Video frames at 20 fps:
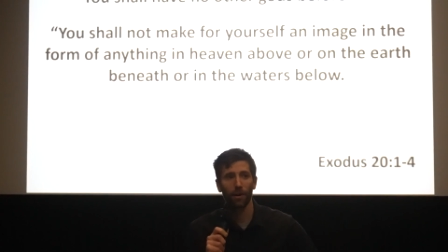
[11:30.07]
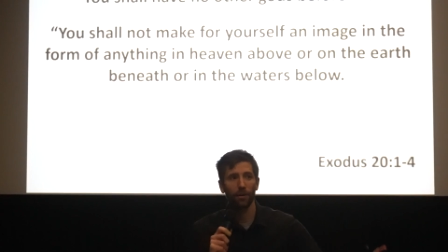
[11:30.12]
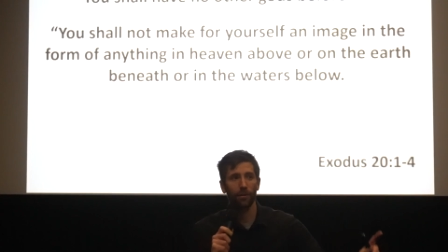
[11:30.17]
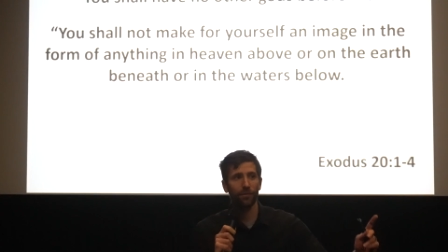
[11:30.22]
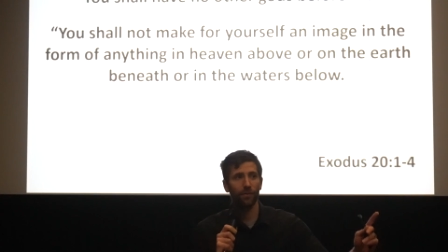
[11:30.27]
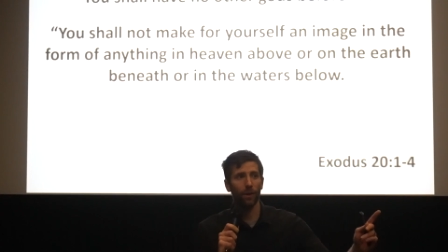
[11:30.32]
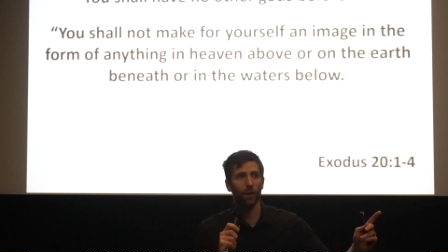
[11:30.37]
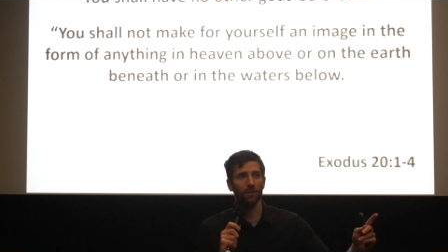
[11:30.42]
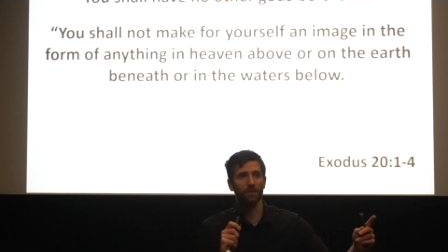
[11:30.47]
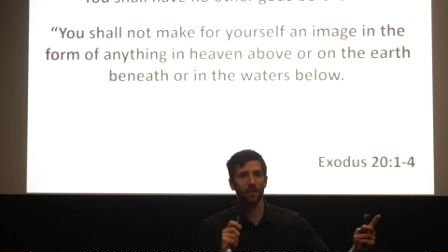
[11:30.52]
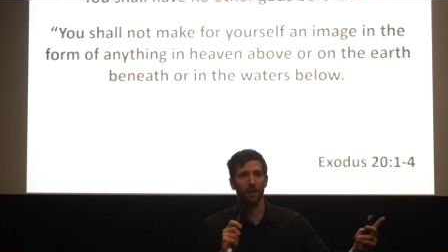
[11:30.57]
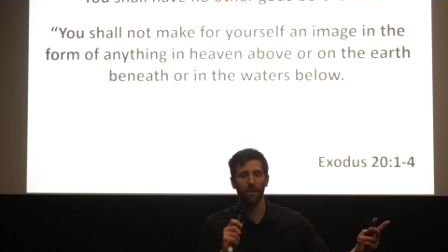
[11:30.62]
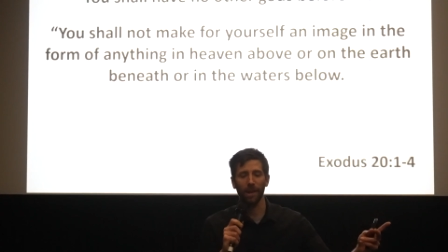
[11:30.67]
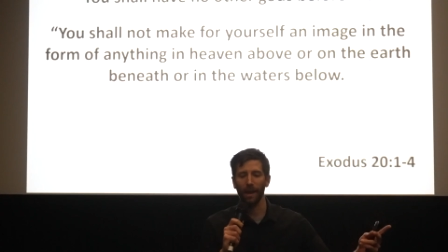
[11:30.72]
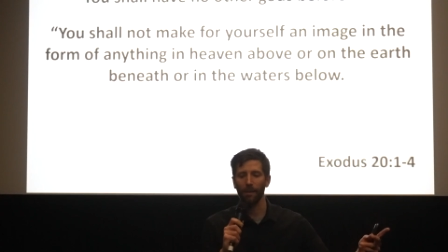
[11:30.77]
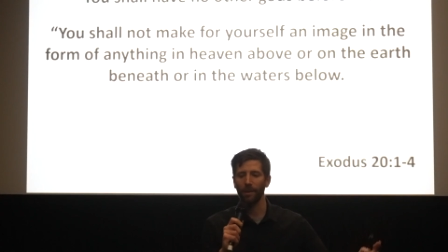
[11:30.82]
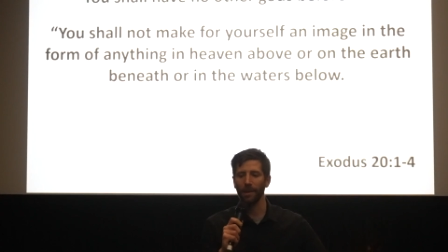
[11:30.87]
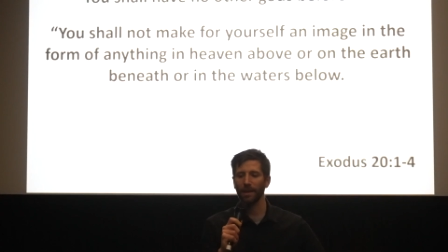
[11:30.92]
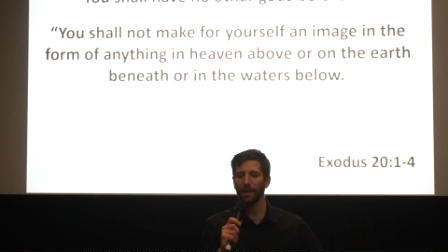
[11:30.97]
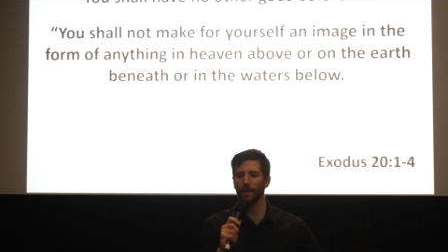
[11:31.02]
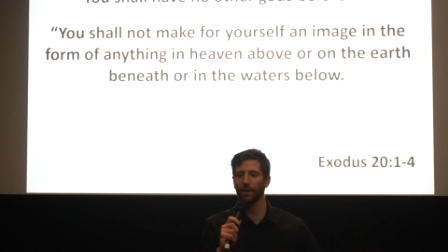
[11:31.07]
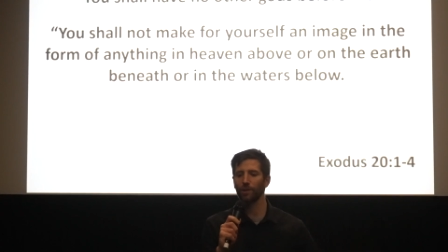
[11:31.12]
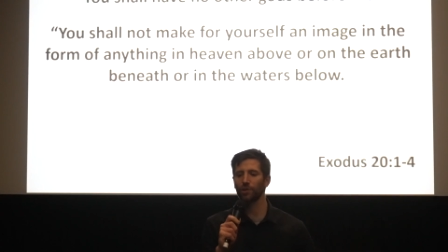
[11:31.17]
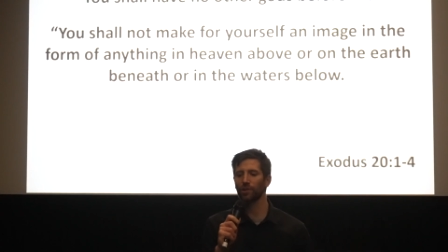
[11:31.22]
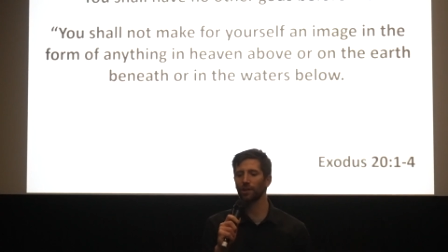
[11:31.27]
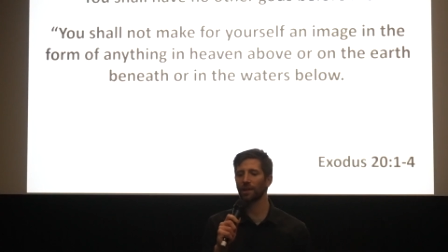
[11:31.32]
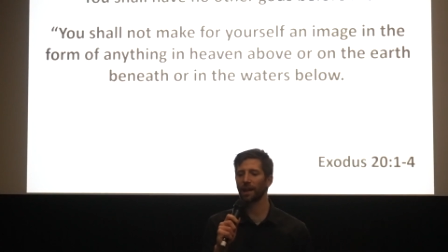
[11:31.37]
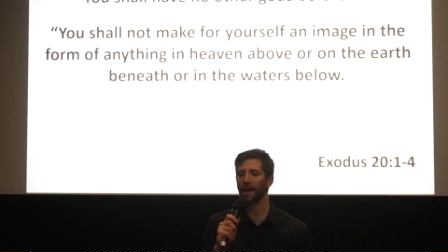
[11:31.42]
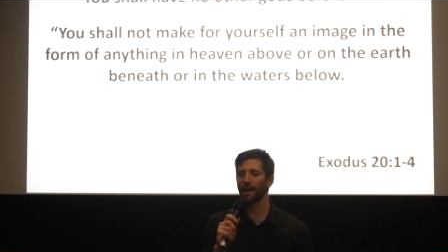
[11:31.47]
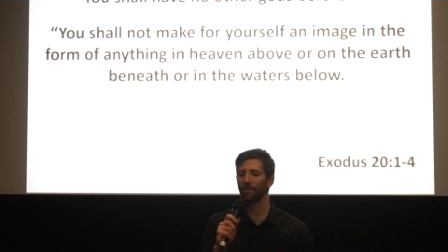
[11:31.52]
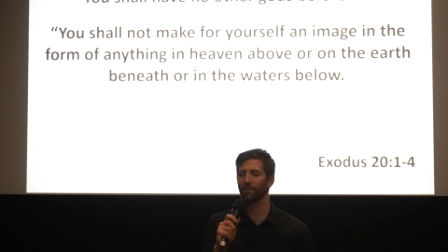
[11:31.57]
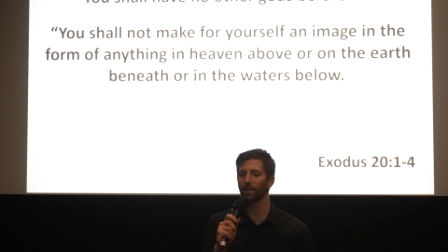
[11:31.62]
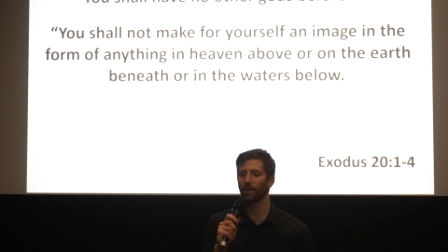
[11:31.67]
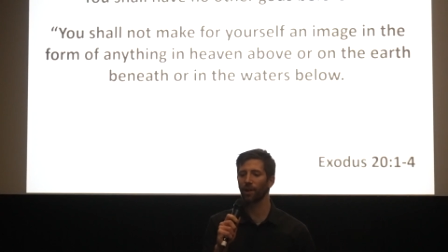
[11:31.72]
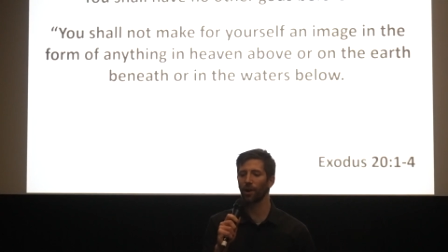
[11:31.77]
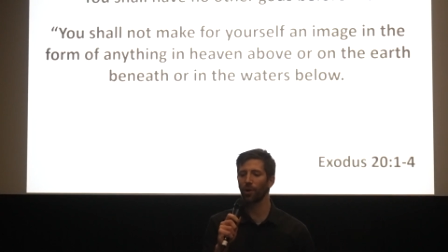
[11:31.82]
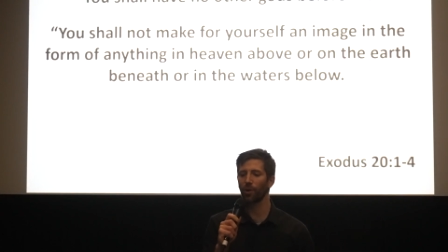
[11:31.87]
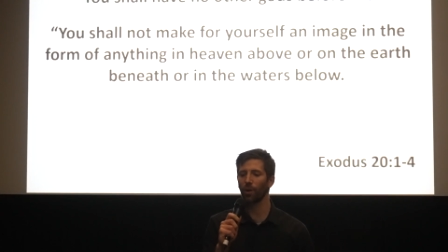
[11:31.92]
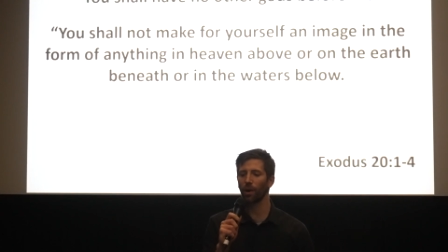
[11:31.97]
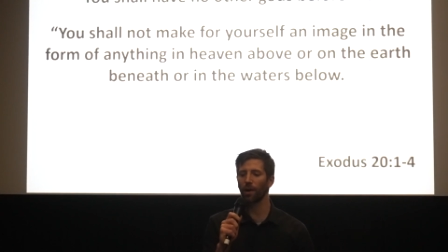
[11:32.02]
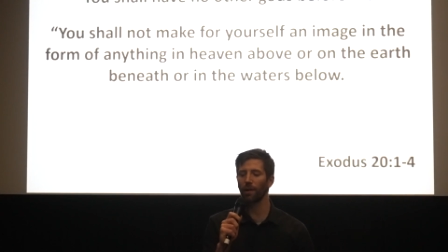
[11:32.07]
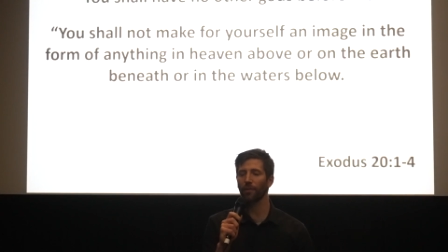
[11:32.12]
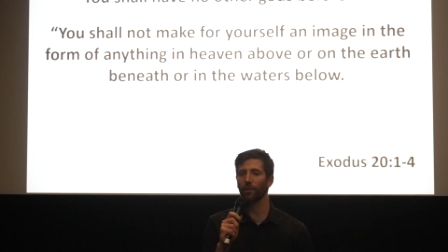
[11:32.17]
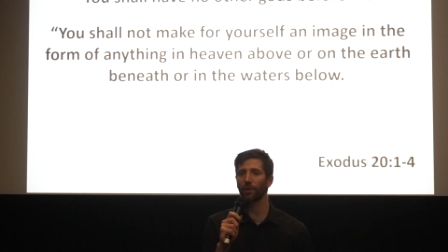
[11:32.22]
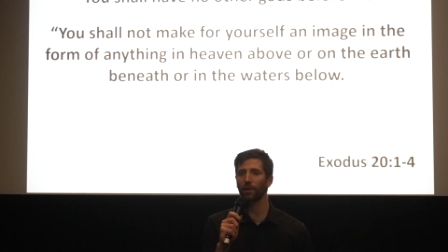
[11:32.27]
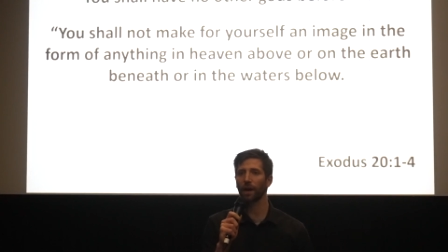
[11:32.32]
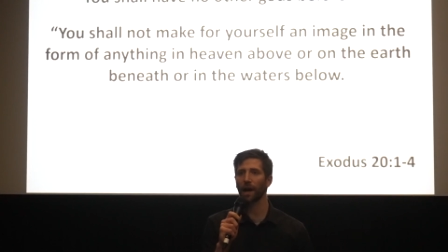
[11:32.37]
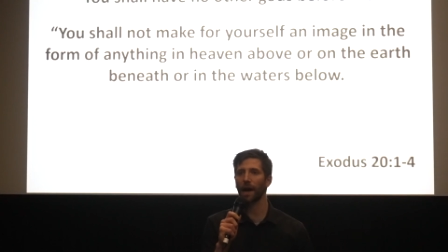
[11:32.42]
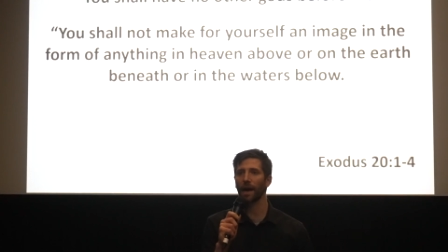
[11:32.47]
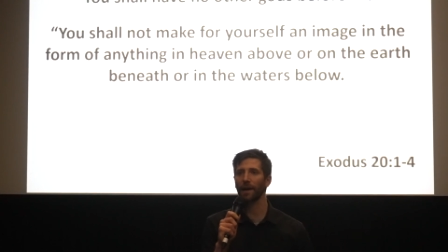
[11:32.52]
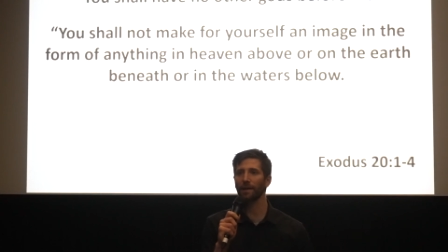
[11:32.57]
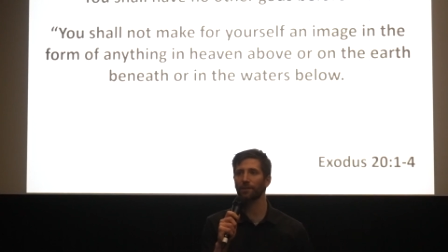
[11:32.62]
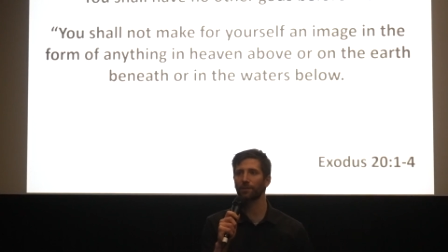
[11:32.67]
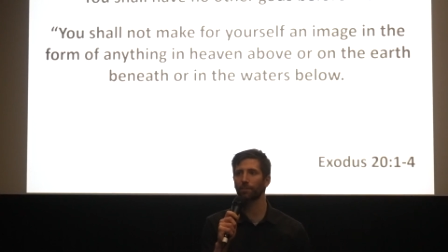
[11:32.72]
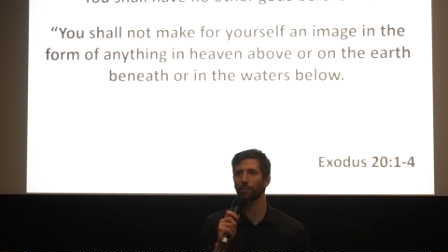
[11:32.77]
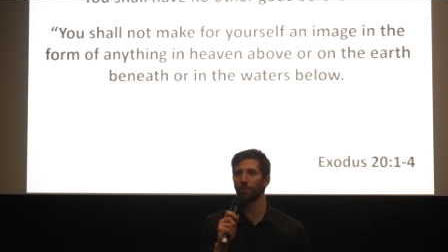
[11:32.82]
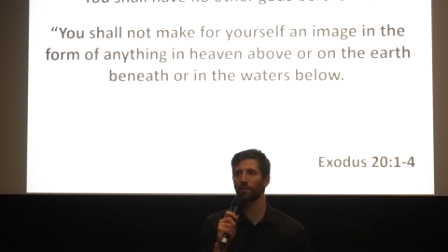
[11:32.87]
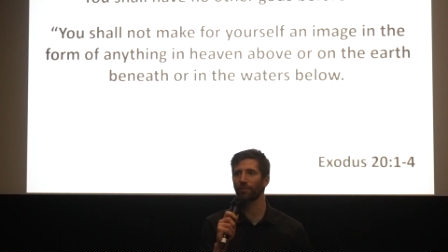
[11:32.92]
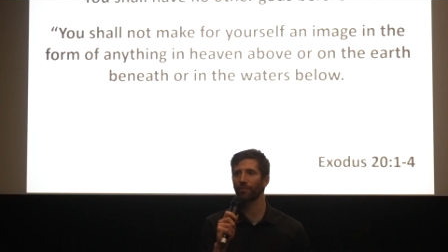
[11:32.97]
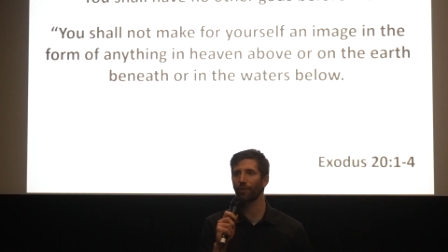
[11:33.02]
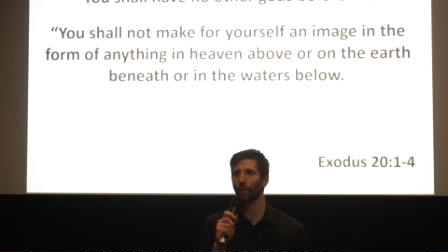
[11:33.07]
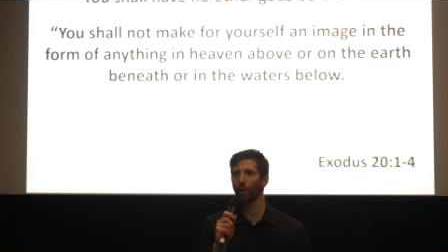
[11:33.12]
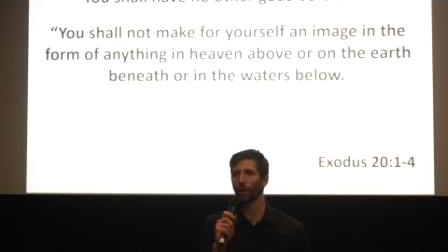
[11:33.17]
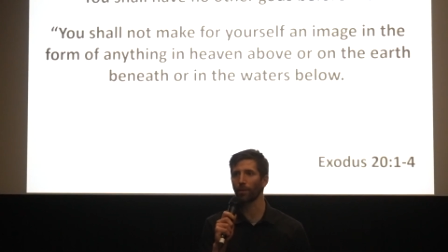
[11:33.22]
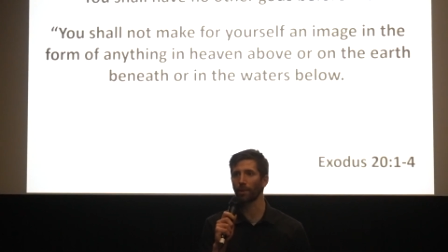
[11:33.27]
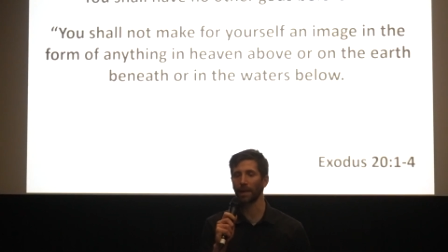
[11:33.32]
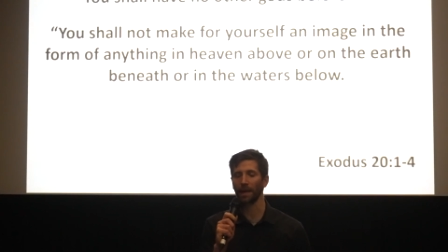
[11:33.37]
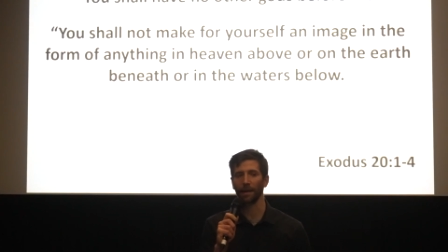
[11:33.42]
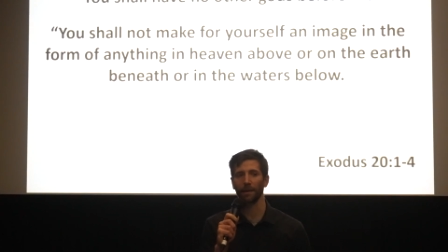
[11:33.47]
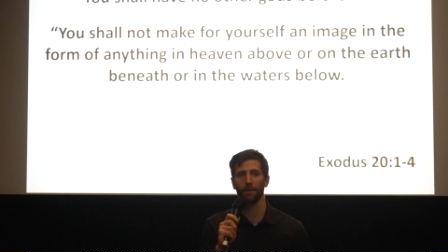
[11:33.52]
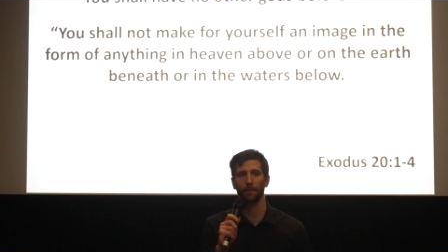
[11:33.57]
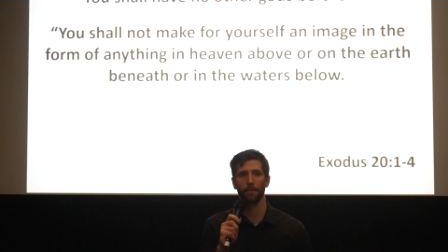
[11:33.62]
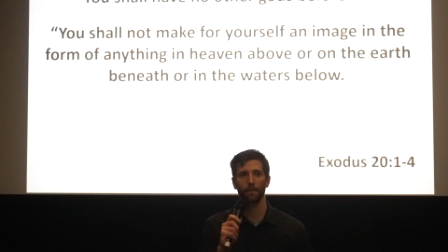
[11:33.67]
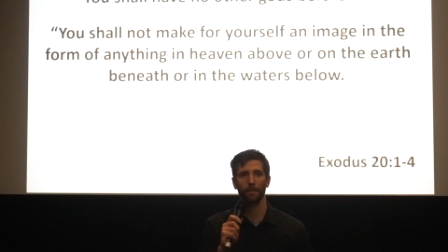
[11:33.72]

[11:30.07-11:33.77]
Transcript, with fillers: First commandment, you shall have no other gods before me.